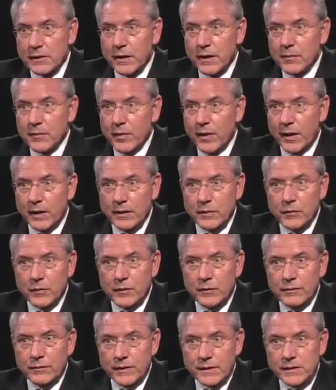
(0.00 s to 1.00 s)
campaign, and
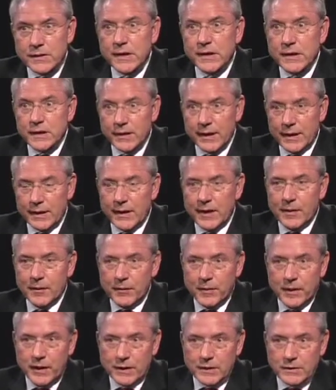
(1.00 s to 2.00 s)
we've exceeded that
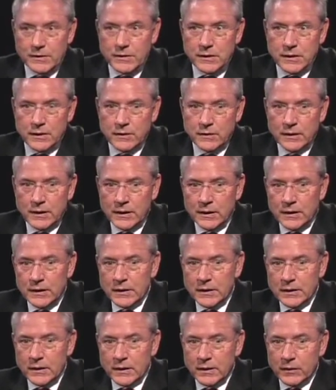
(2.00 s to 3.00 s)
campaign. So
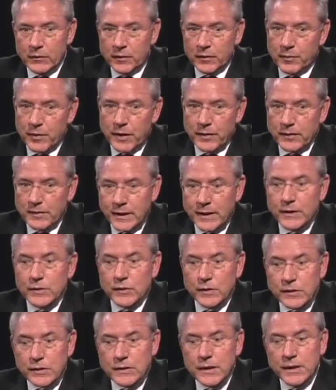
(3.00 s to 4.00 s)
we probably need to
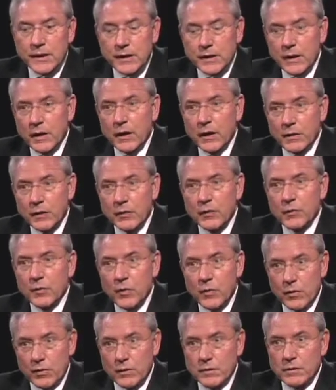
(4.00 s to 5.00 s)
exceed it a little
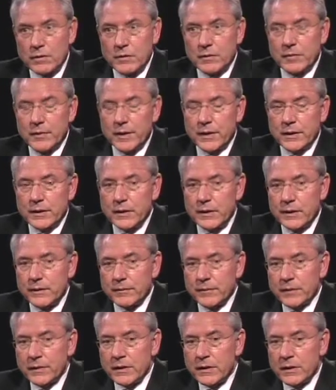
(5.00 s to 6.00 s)
more, but
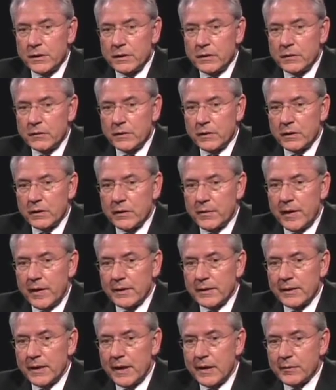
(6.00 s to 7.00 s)
we're
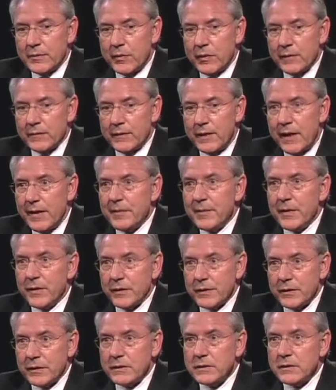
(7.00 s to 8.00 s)
about 9.5
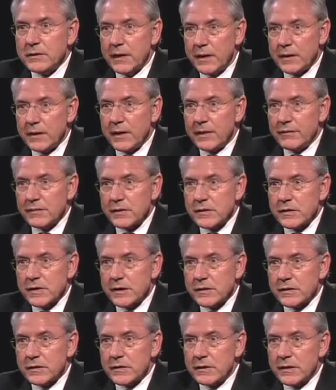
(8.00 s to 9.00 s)
million. I'd love to see
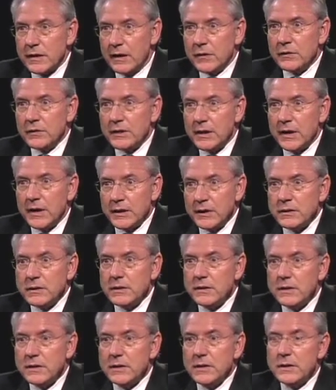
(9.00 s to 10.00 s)
us go to 10,
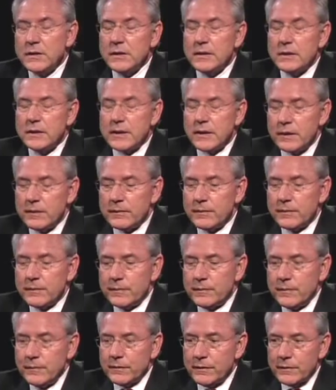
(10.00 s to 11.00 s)

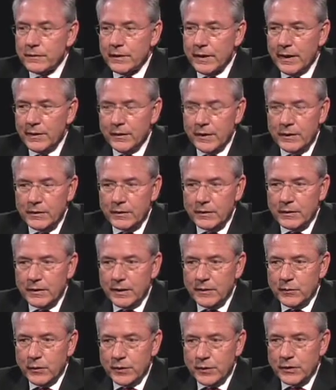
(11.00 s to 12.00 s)
and
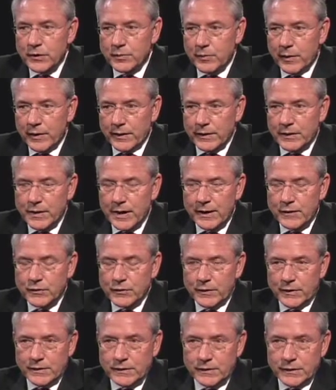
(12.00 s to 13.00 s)
then we just bring the tax
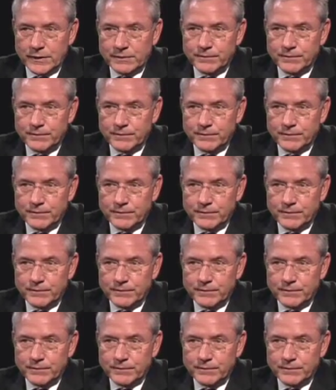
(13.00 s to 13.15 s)
credits in.